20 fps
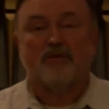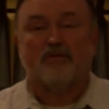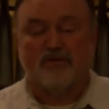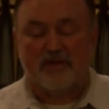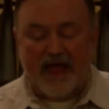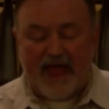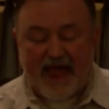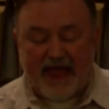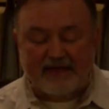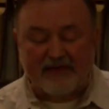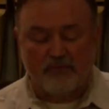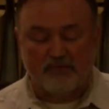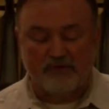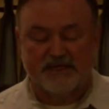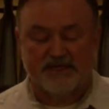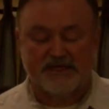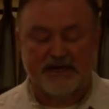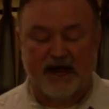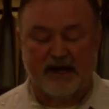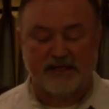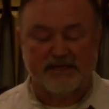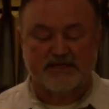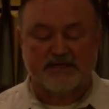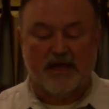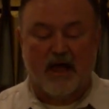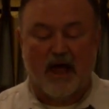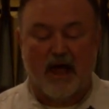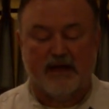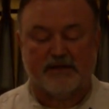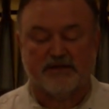Land that was set
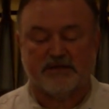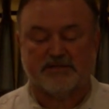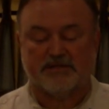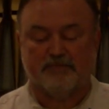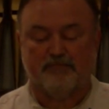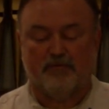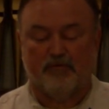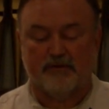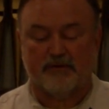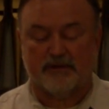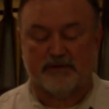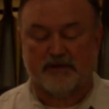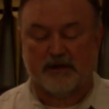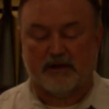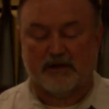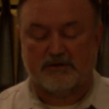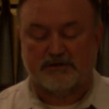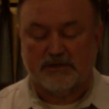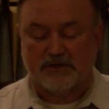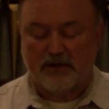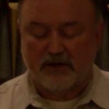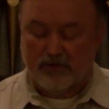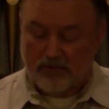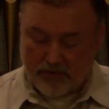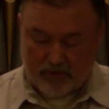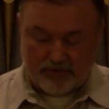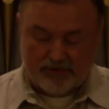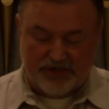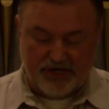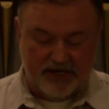aside to support the
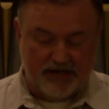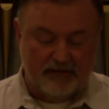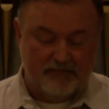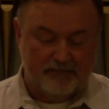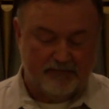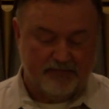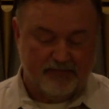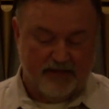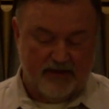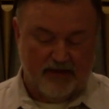clergy